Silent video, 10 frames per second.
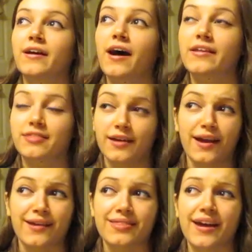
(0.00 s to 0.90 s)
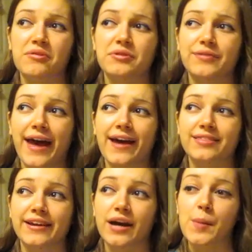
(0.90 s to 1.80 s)
I think, that we've had
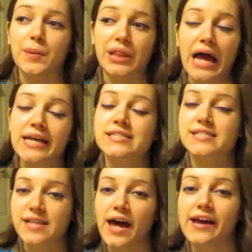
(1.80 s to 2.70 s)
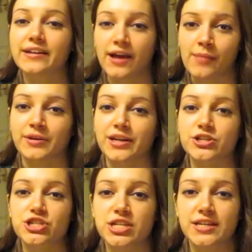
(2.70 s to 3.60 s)
like a blindside
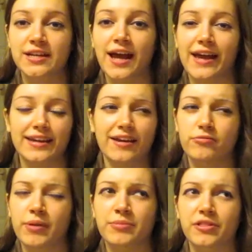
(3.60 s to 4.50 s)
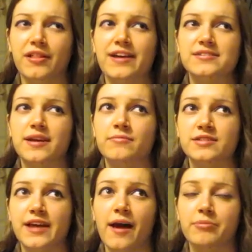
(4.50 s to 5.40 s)
nomination. I can't remember the last time
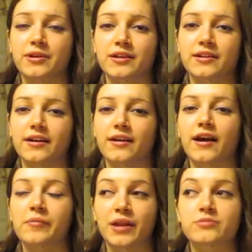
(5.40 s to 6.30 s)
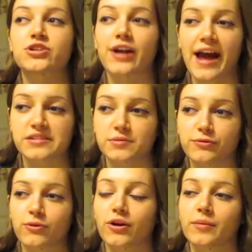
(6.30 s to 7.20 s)
this happened. I mean, I'm sure it has
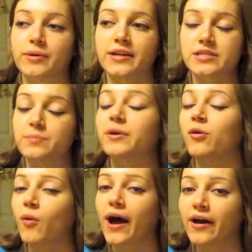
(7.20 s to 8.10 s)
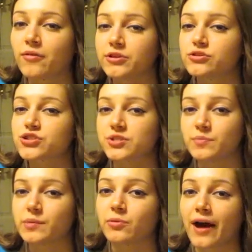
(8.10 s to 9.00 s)
before, but it's been a while. Usually
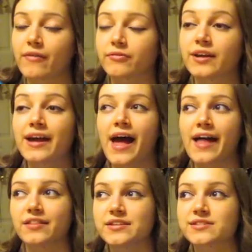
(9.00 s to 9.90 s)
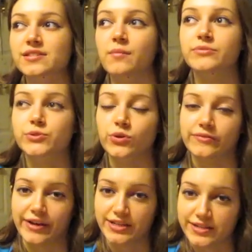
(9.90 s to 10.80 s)
people have at least some sort
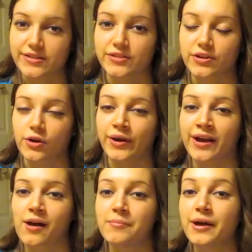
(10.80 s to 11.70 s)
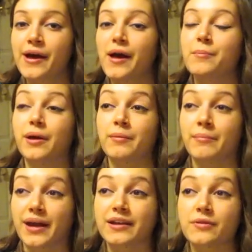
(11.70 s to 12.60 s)
of idea that they're going up, but
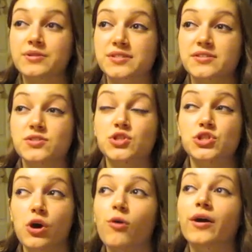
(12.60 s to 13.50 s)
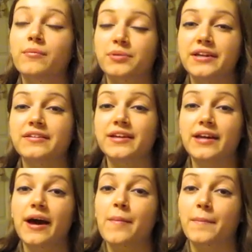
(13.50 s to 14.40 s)
Amanda was so
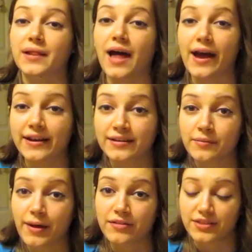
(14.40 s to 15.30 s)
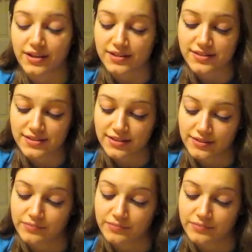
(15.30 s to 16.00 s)
completely blind about this.